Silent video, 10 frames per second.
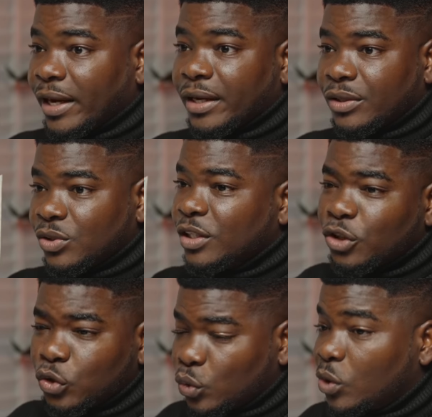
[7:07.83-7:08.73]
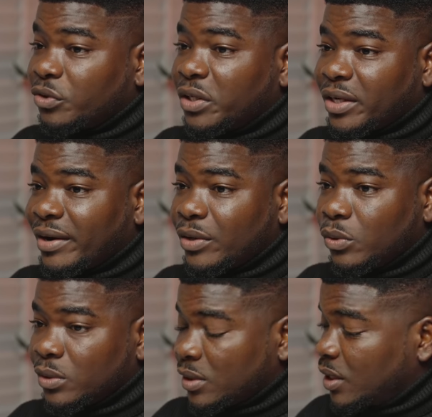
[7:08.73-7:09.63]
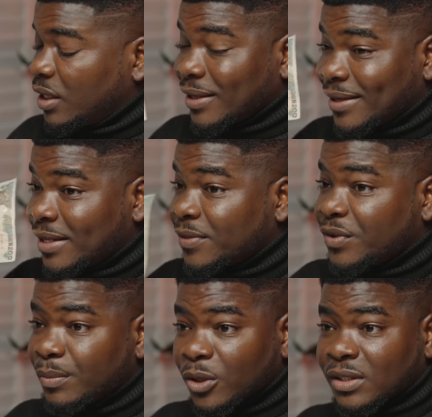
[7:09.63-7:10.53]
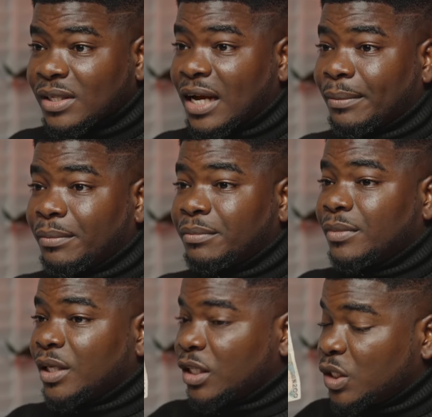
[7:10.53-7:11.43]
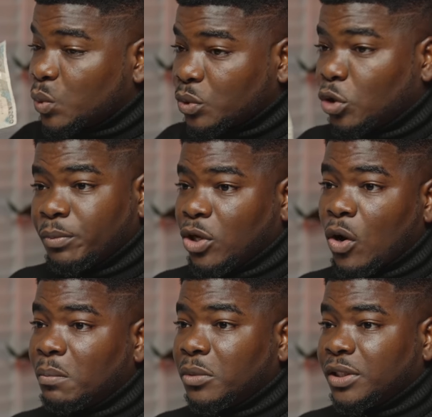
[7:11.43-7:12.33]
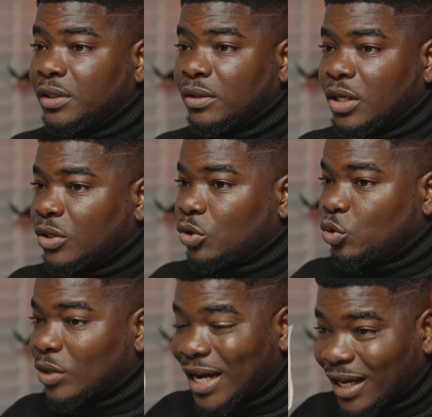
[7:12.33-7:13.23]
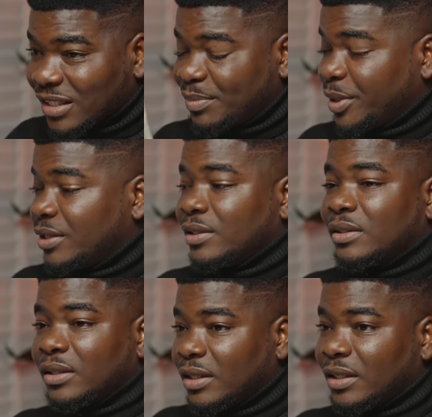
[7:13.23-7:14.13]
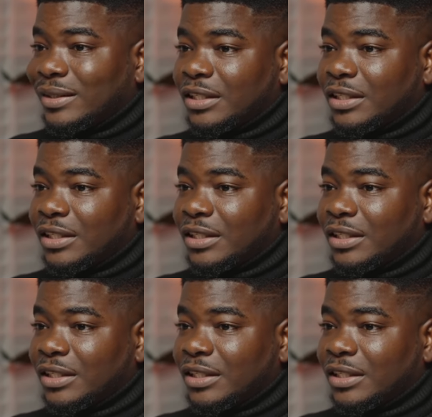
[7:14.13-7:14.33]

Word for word: hey, you see this two hundred naira note, in three months' time, it will not become money. You can't spend it in